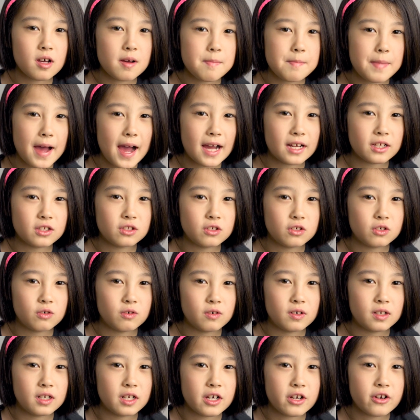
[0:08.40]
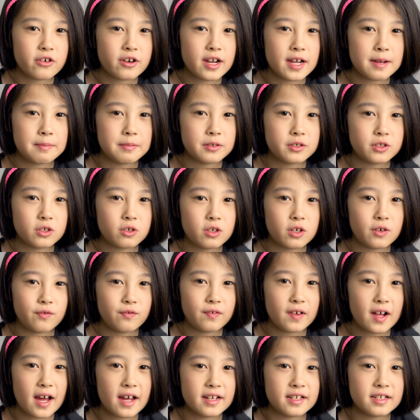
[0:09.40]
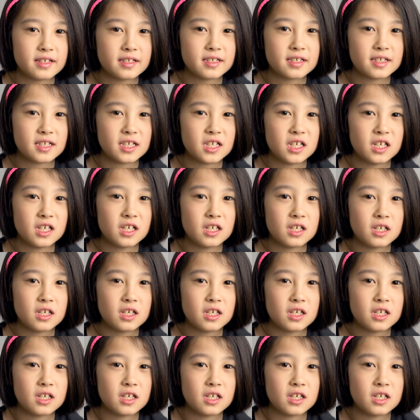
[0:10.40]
Welcome back to another episode of Land and Sea.